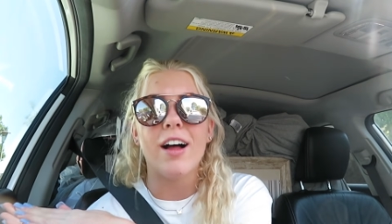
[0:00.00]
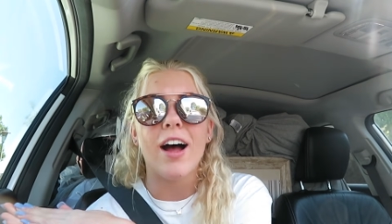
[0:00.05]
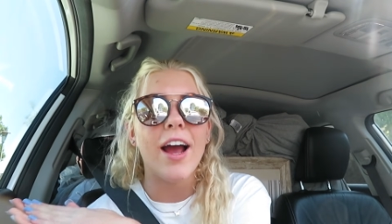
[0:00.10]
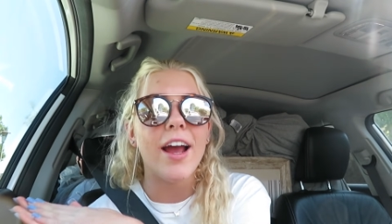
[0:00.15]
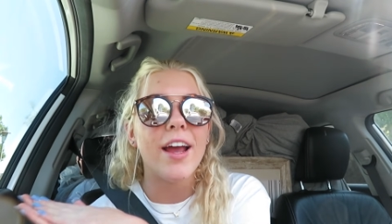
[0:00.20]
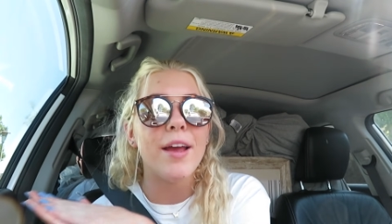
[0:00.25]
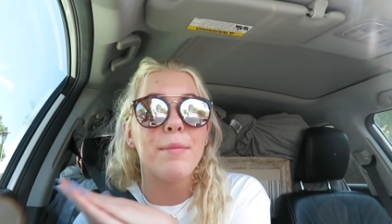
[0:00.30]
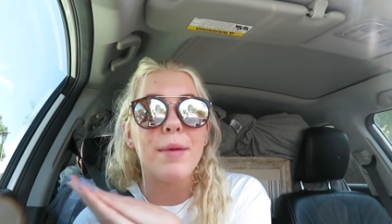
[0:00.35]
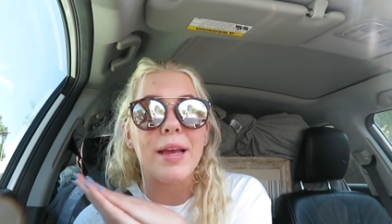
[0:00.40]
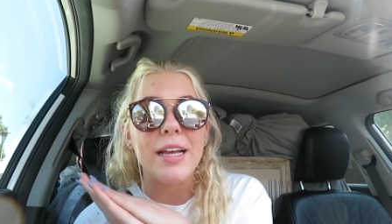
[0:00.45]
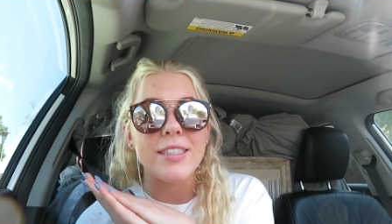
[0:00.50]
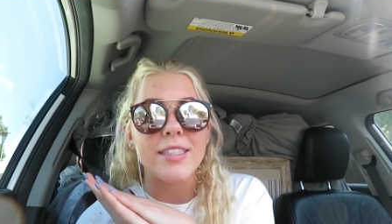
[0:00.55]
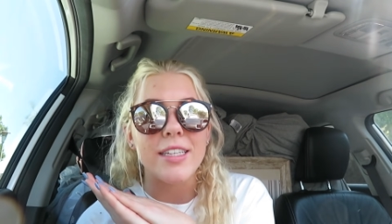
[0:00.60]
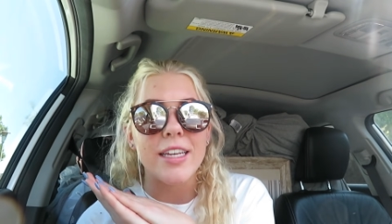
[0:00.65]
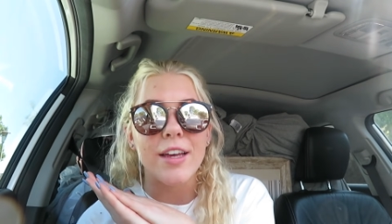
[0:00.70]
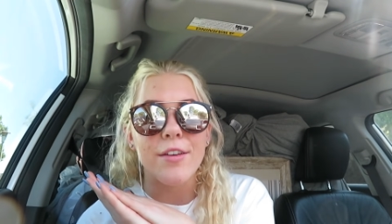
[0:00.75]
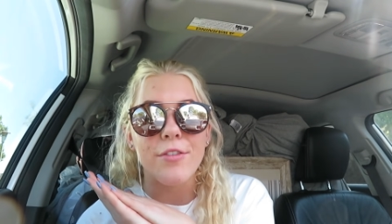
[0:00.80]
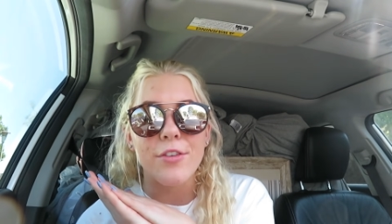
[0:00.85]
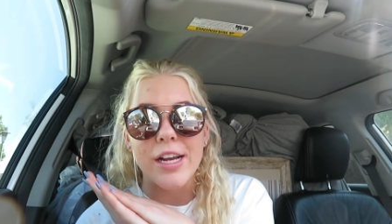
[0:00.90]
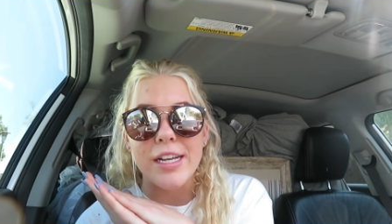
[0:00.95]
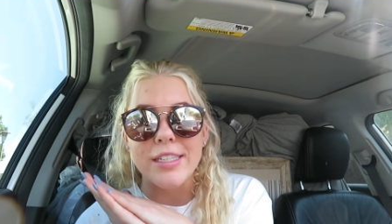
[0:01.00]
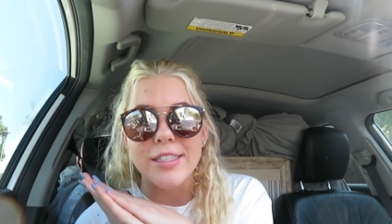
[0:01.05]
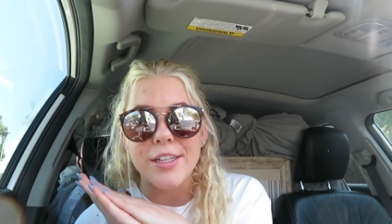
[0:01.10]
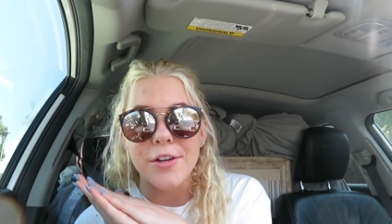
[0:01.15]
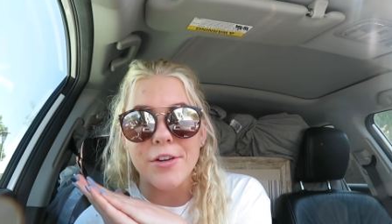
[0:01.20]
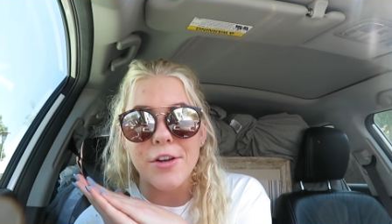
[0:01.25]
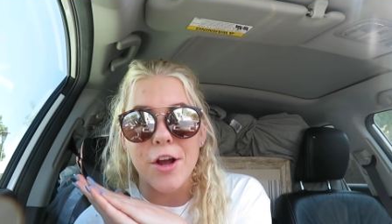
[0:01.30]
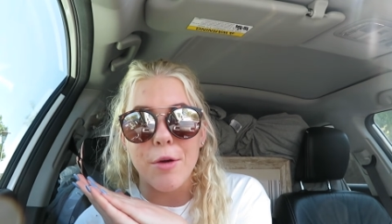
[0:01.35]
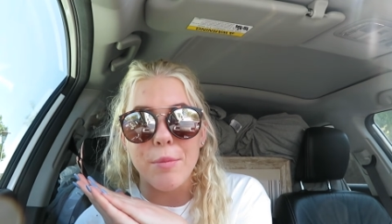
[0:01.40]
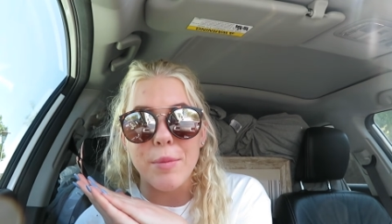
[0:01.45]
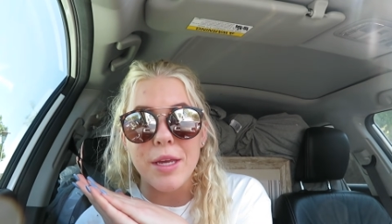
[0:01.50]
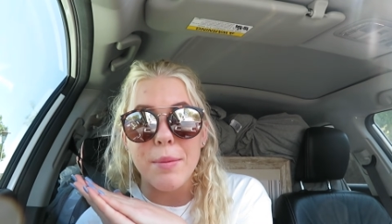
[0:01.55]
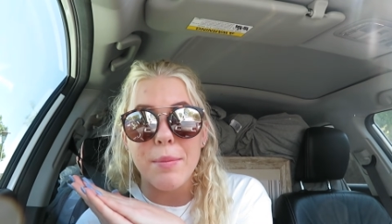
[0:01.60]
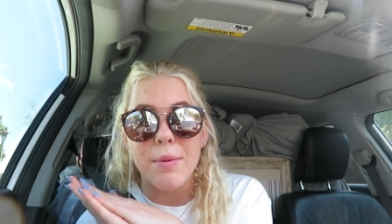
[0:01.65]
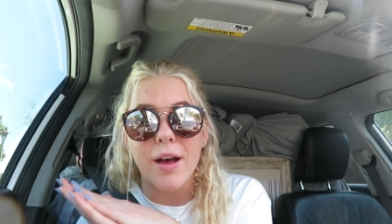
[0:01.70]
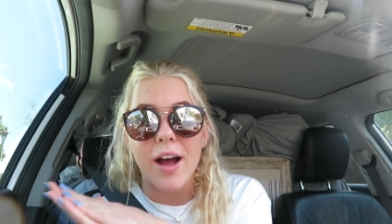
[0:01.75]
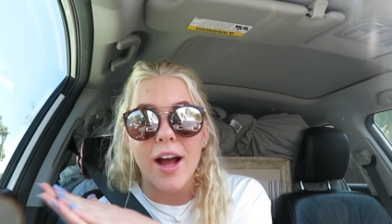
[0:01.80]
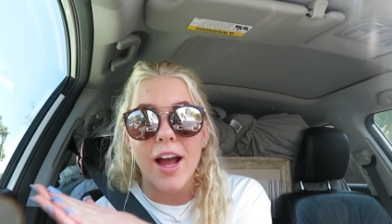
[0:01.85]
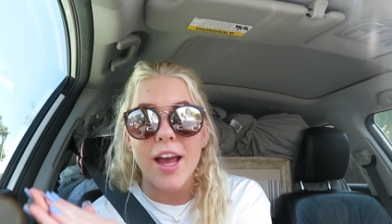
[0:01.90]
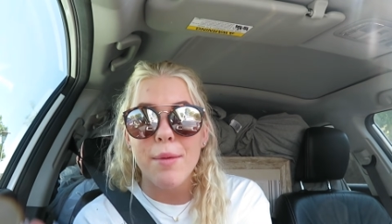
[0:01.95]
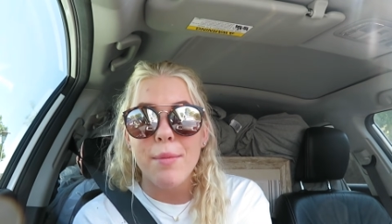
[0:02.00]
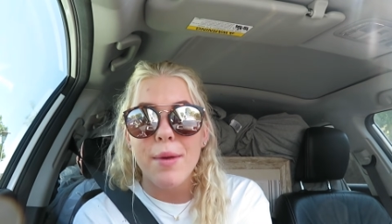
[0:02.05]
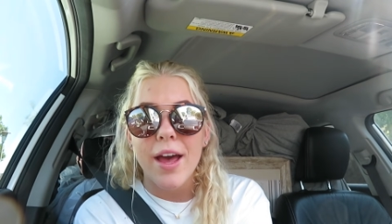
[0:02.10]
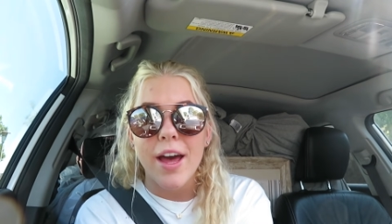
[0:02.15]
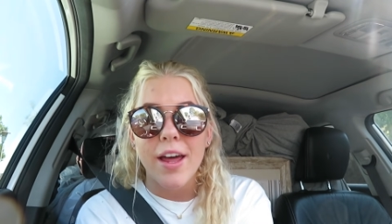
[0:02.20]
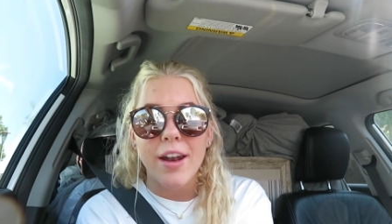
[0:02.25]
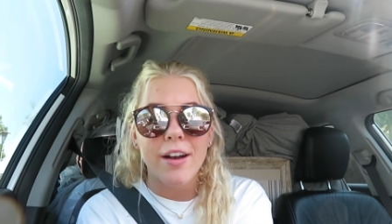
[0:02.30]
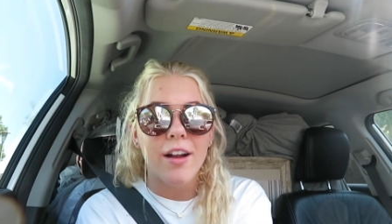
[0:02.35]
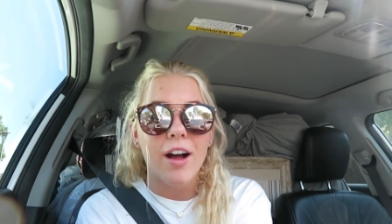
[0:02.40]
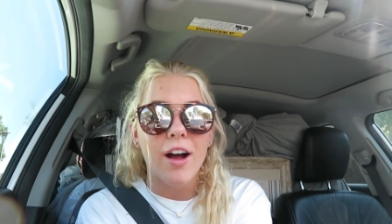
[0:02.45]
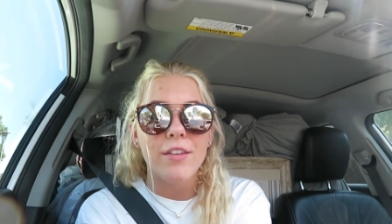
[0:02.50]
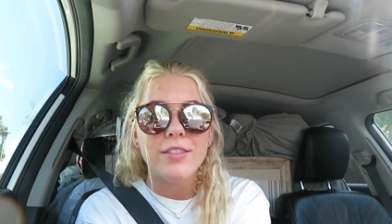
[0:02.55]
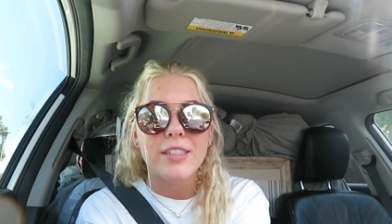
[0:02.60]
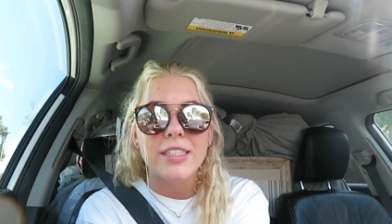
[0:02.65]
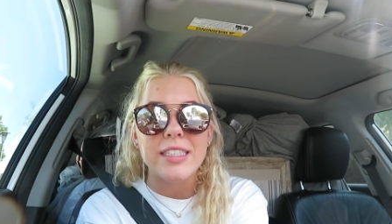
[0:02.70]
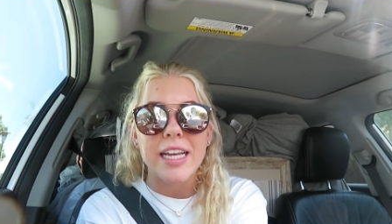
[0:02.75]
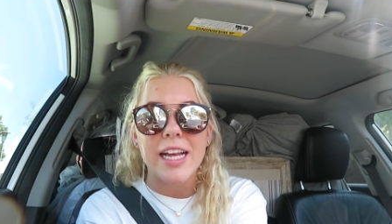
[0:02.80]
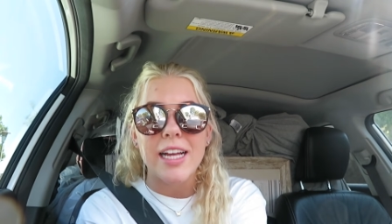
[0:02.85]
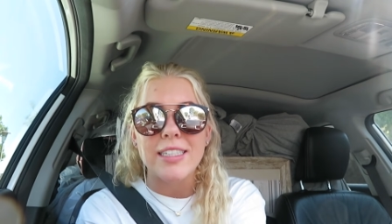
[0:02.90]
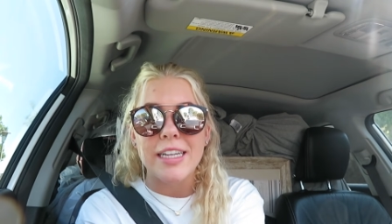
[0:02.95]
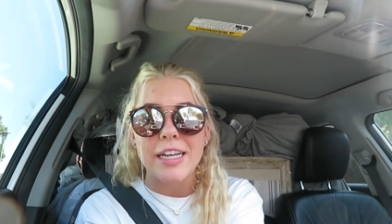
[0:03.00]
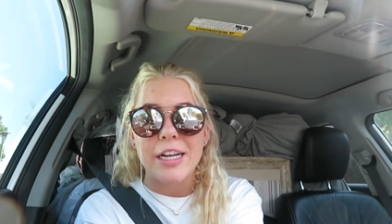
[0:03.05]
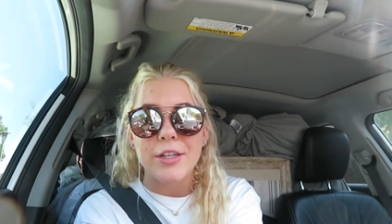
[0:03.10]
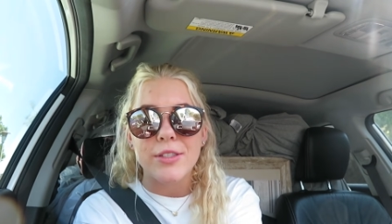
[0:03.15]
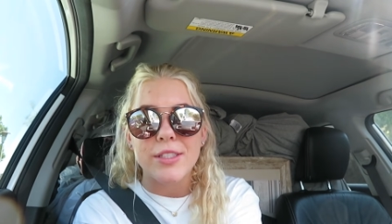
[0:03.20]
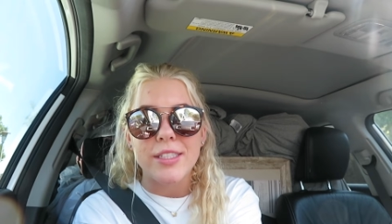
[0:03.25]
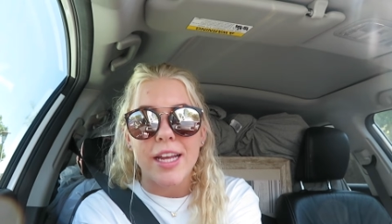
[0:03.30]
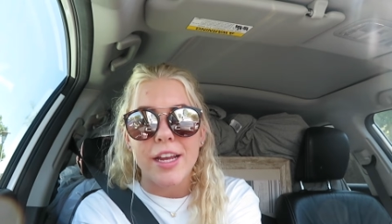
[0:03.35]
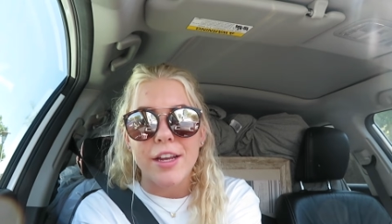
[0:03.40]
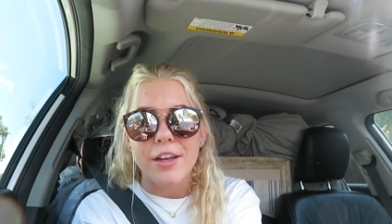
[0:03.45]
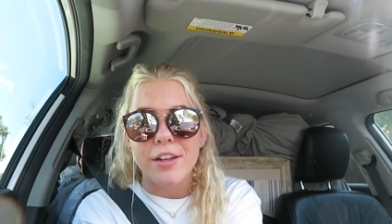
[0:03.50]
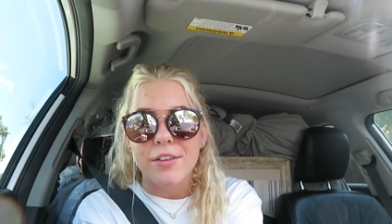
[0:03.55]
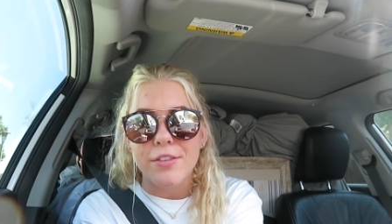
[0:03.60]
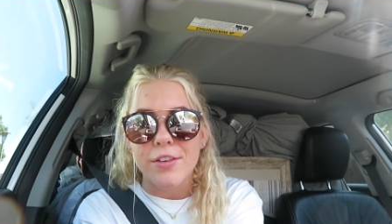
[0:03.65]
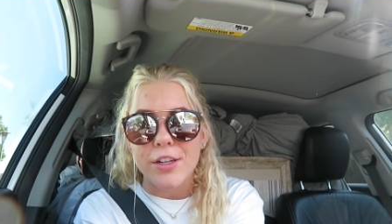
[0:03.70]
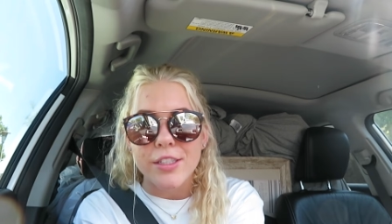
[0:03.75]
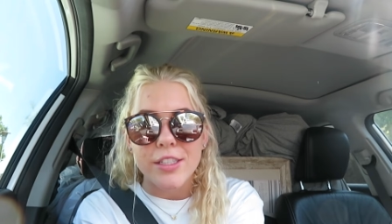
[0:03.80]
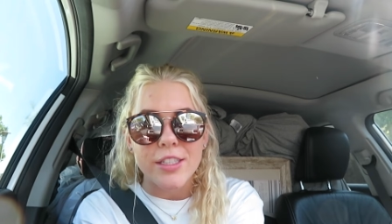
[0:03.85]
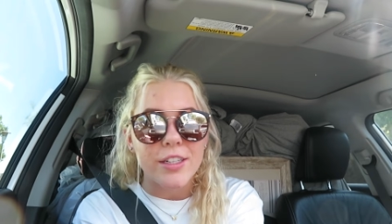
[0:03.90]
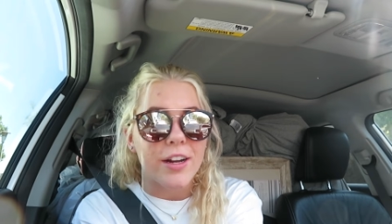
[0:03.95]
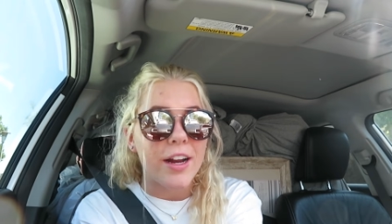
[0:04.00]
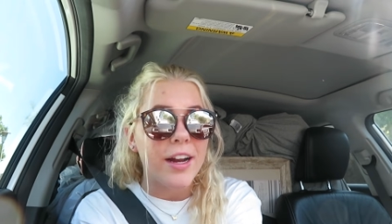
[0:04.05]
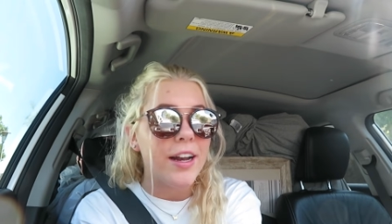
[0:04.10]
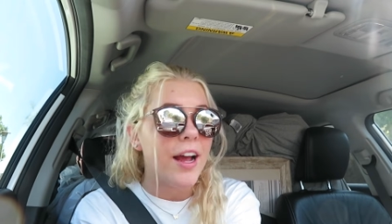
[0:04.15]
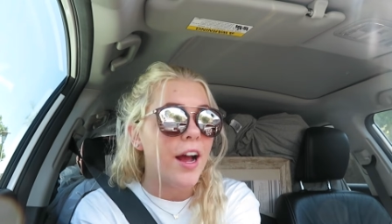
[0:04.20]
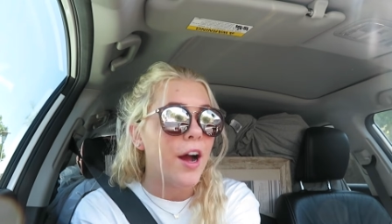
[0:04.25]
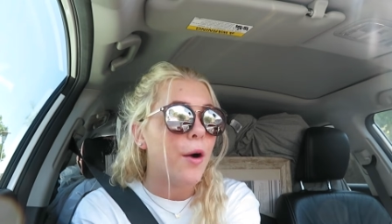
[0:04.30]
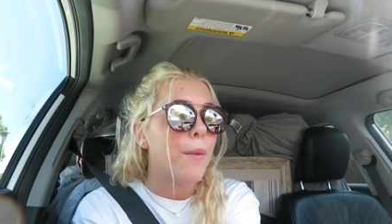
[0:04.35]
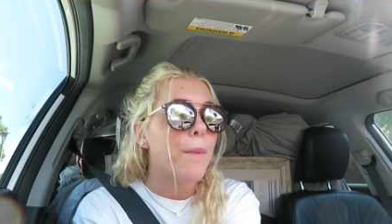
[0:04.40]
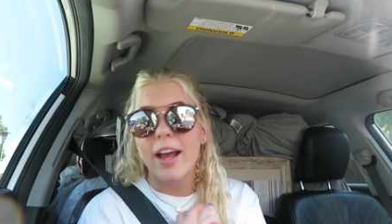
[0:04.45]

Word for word: I am Macy, if you guys don't know me, but I am headed off to San Diego State University right now.